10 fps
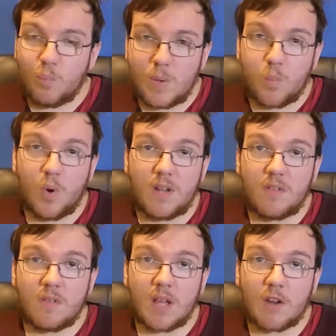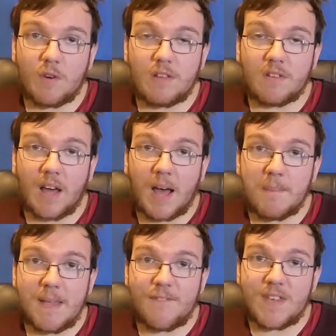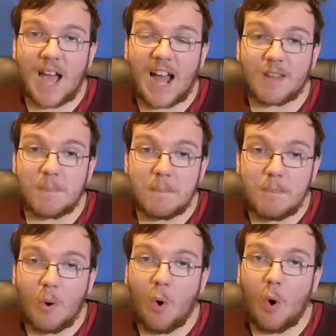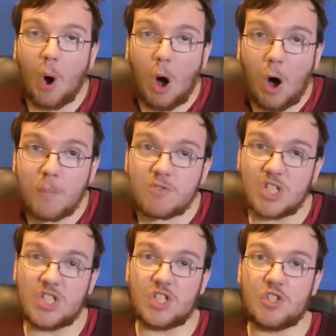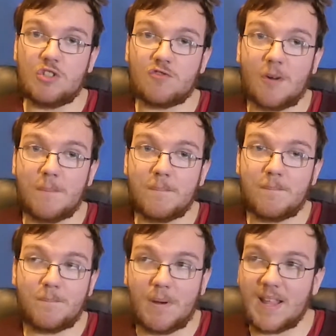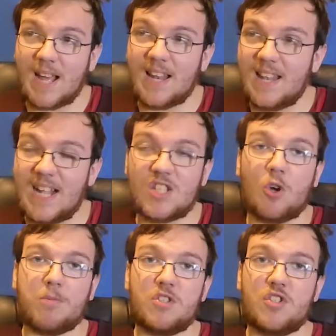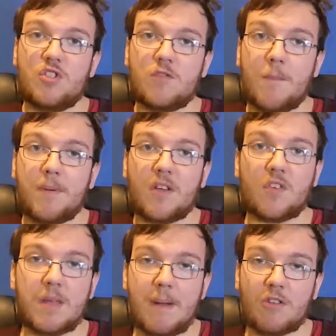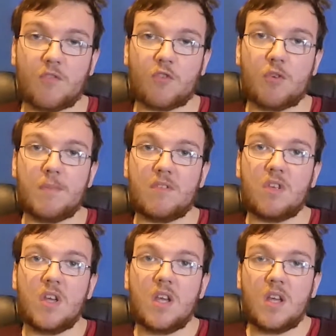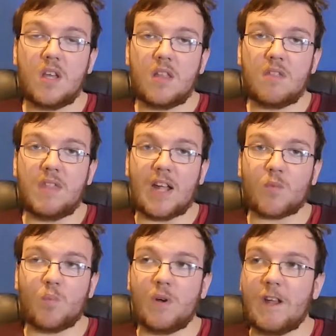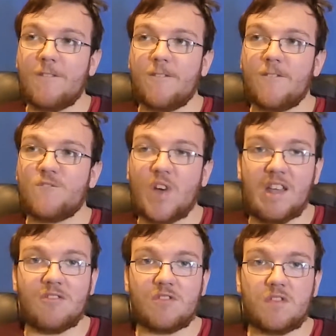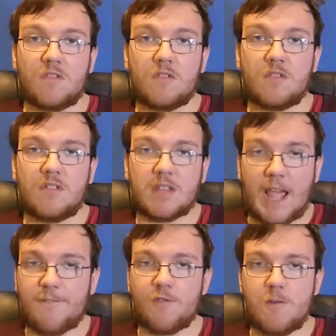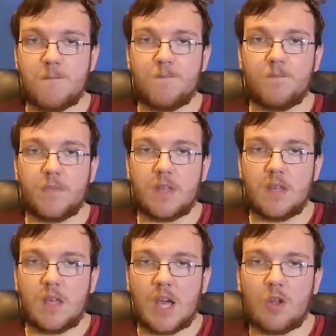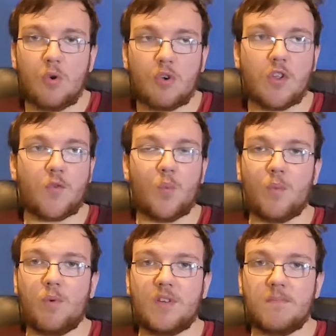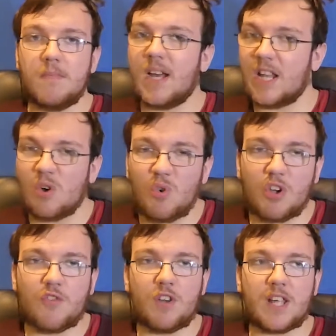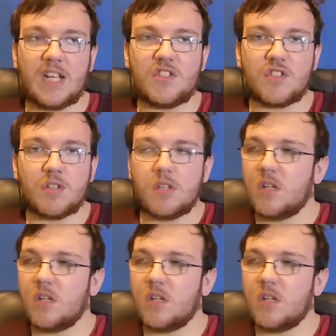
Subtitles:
We would agree to that if he had more options to choose from. But he had less options to choose from because of the amount of recruitments that we failed to get through. And it all goes for Woodward, and it all goes for the Glazers.